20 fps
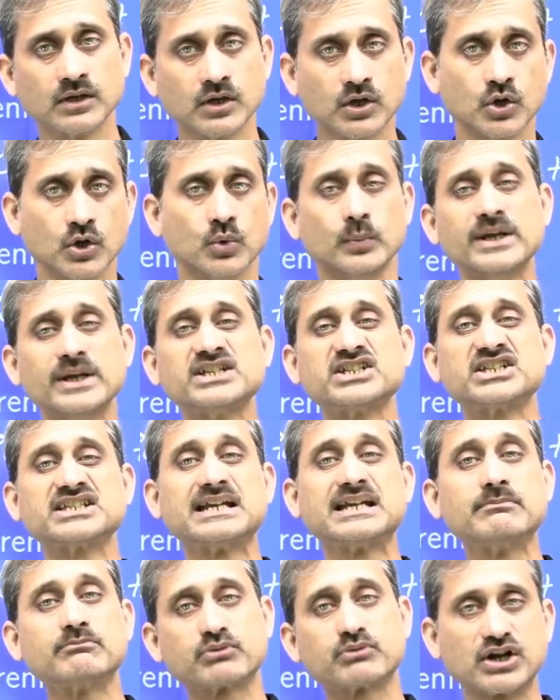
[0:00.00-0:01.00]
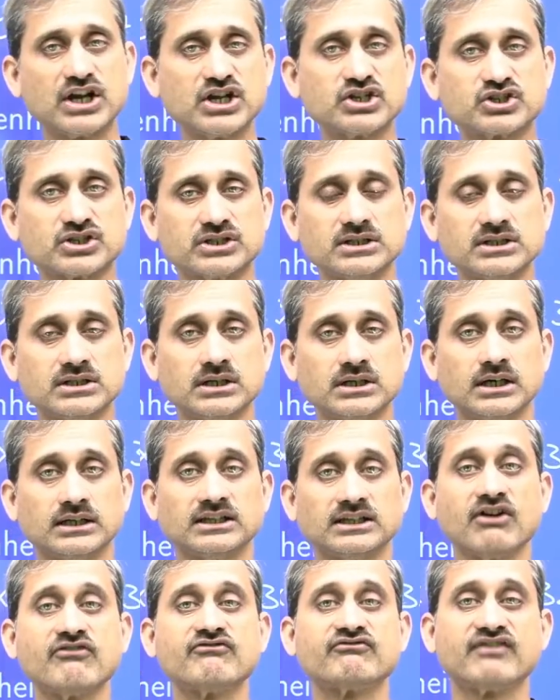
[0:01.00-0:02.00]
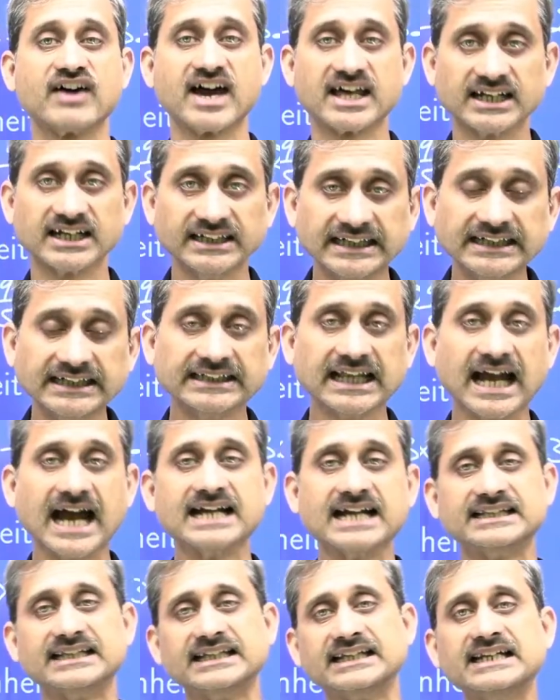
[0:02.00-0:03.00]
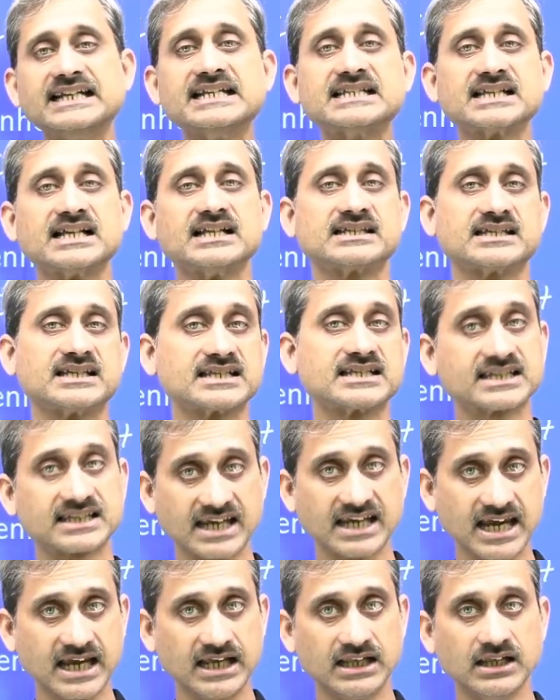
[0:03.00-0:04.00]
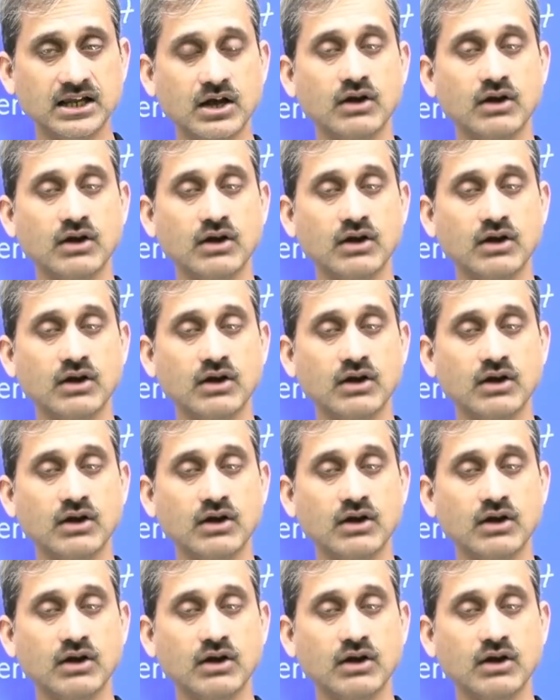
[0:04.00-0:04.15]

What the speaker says: Which temperature the Fahrenheit and degree Celsius scale